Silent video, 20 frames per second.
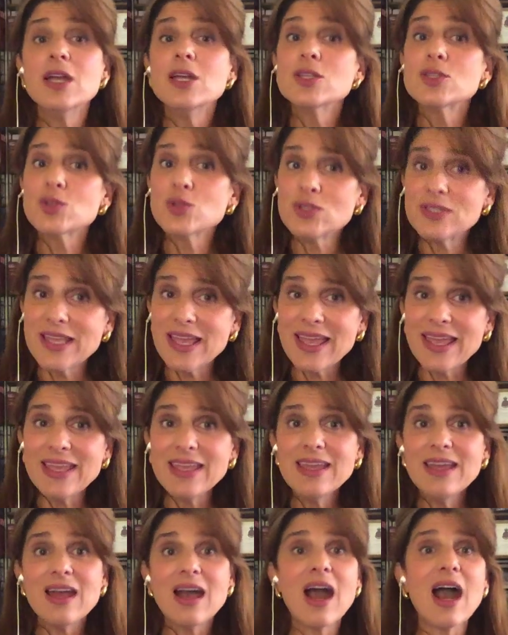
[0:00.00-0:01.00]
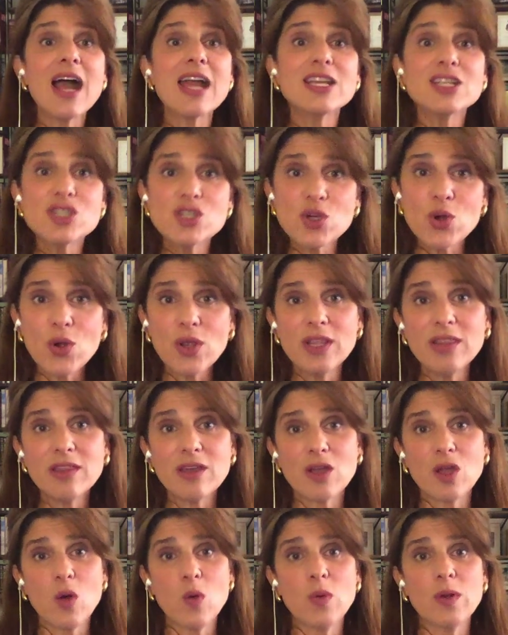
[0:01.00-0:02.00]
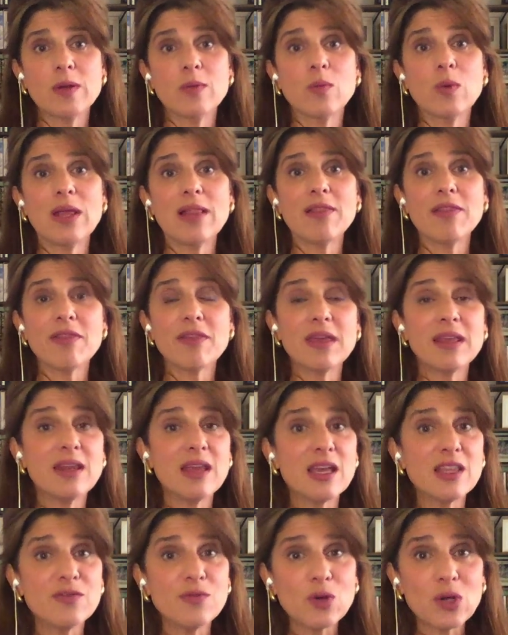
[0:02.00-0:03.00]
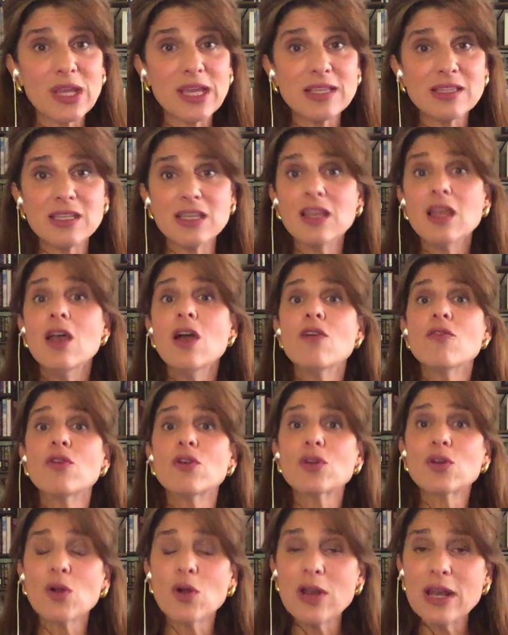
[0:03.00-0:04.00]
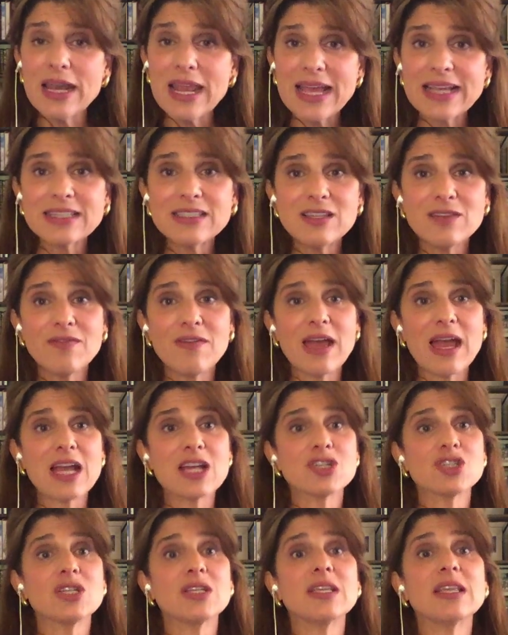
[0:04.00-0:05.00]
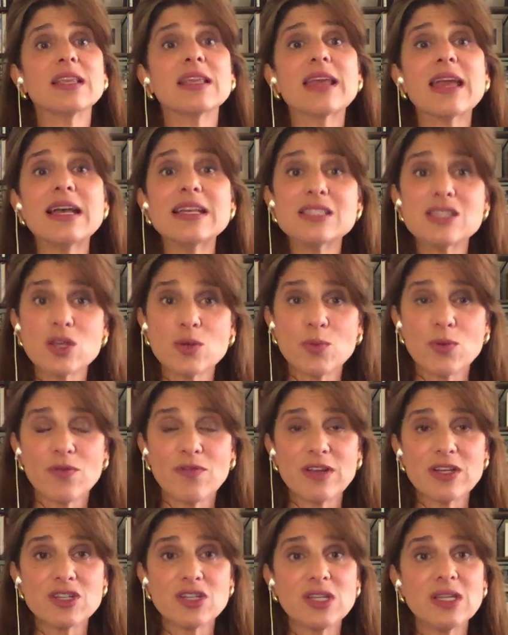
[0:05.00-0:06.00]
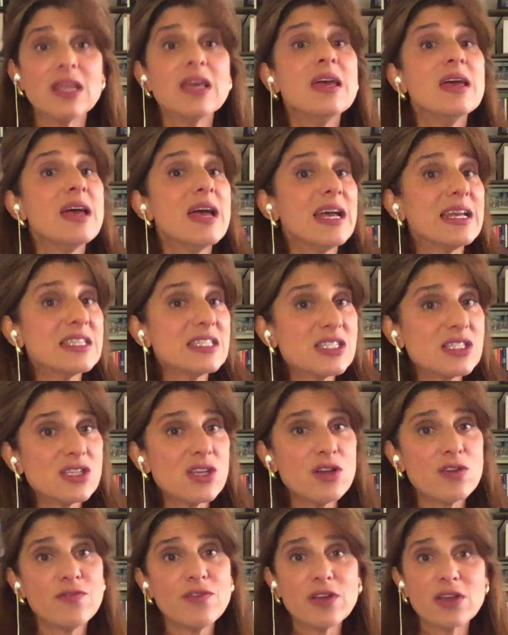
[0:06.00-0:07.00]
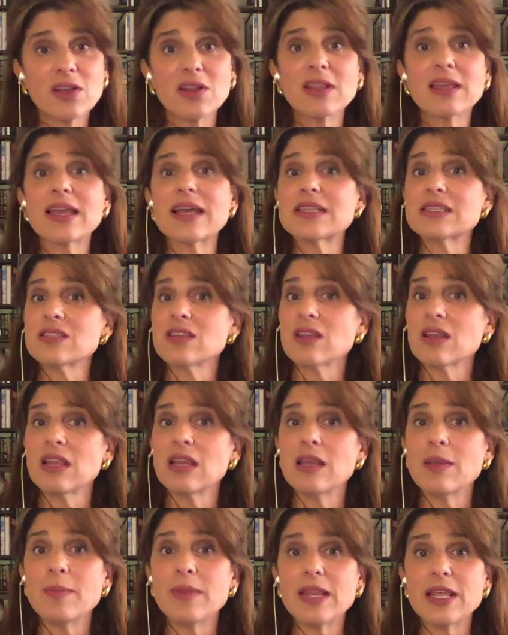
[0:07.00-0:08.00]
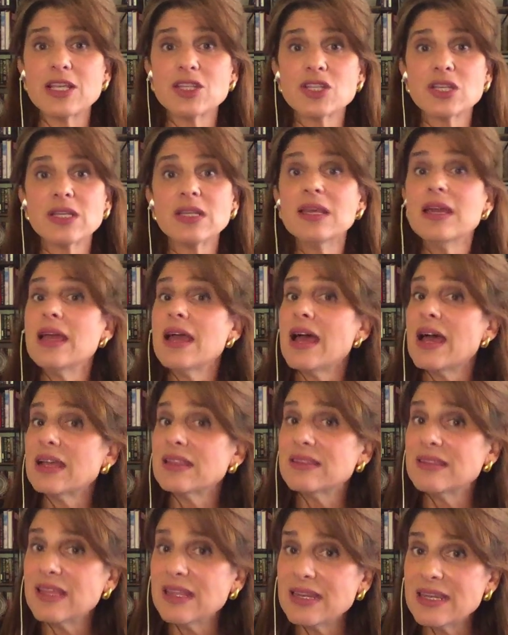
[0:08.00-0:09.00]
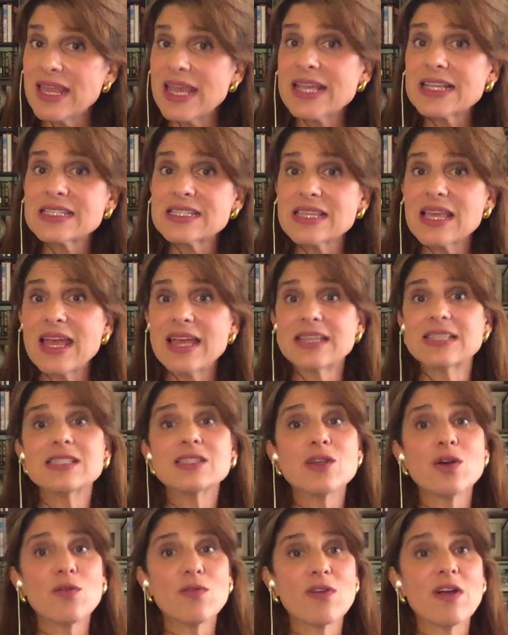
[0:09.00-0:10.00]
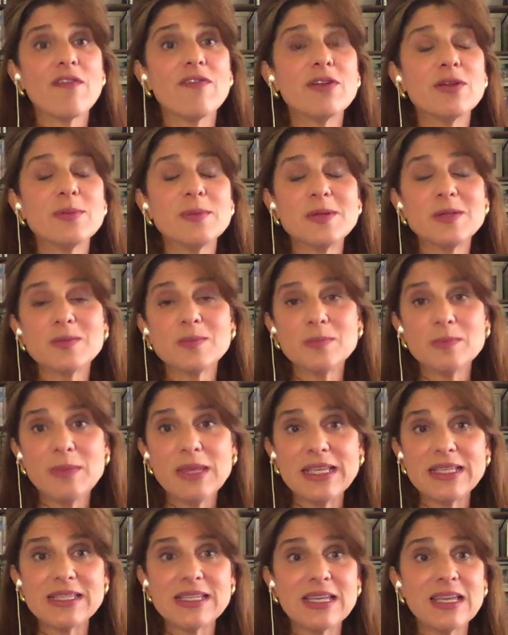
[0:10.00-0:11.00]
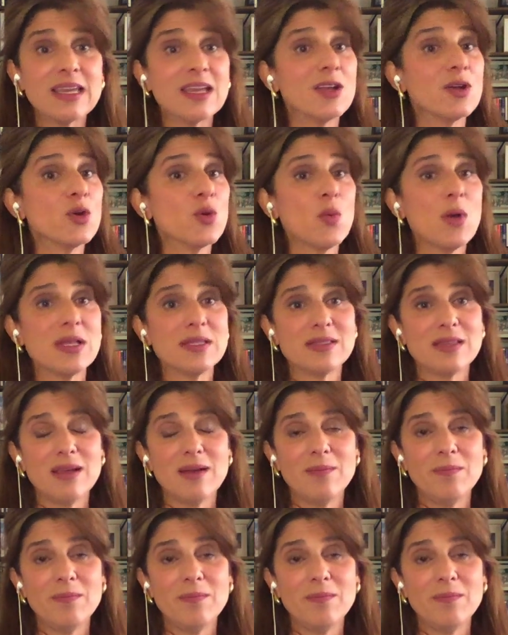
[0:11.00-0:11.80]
Today, I join the Commonwealth in advocating for collective action in cancer prevention and cervical cancer elimination at the next Heads of Government meeting in Rwanda.